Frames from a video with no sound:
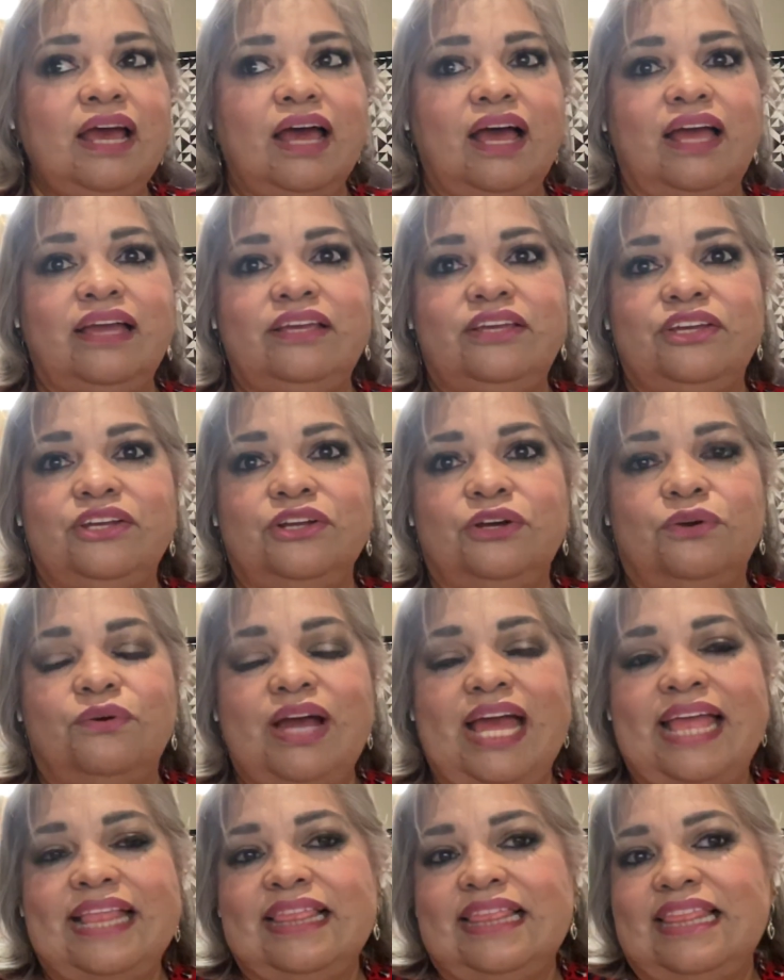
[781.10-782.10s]
you know,
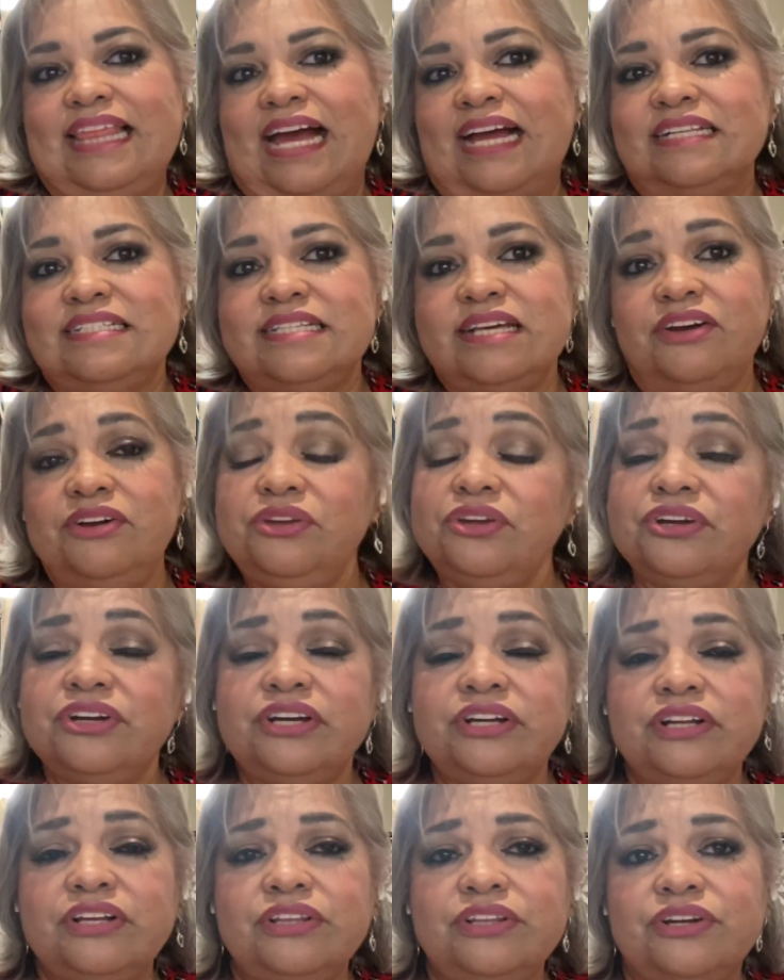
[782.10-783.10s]
and that's how you're
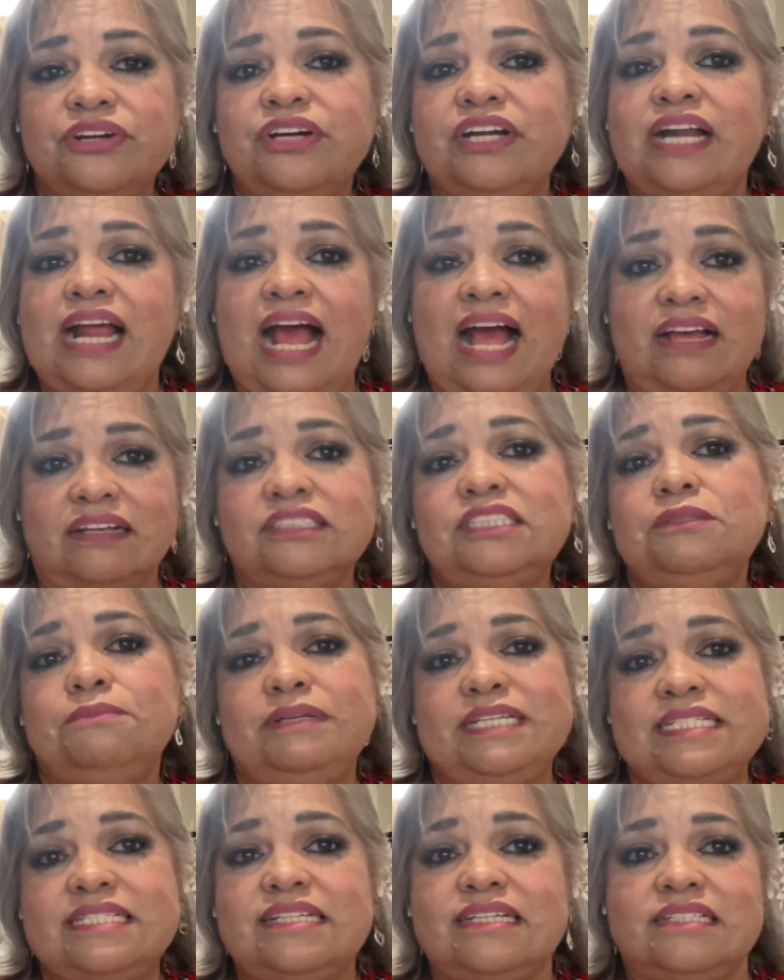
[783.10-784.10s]
going to learn how to
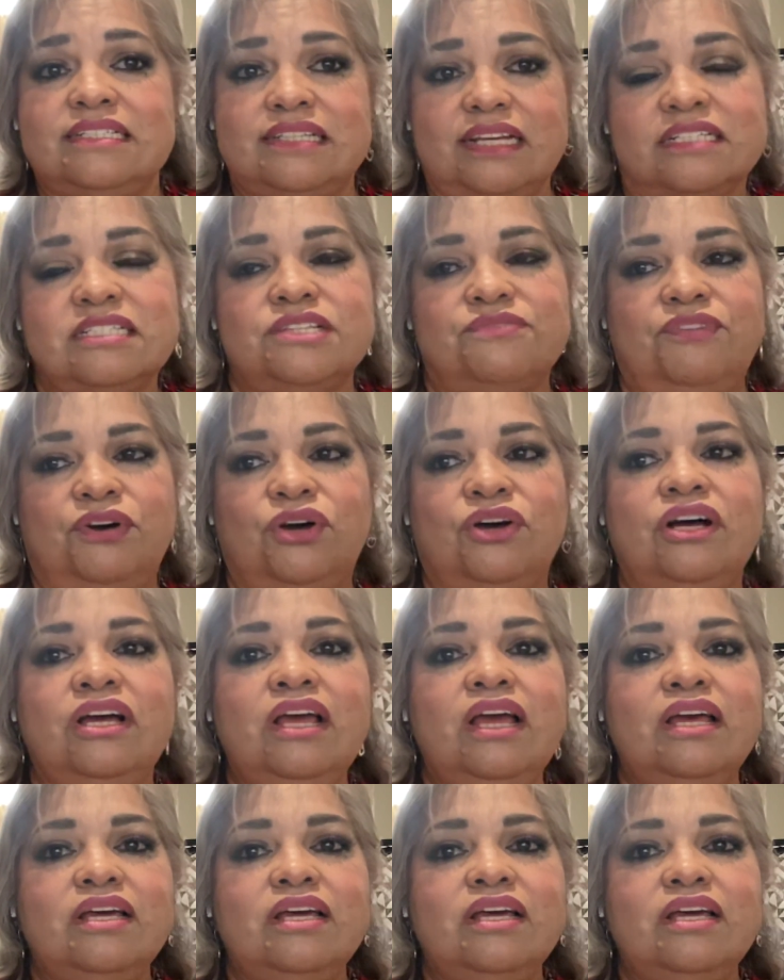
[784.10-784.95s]
be successful.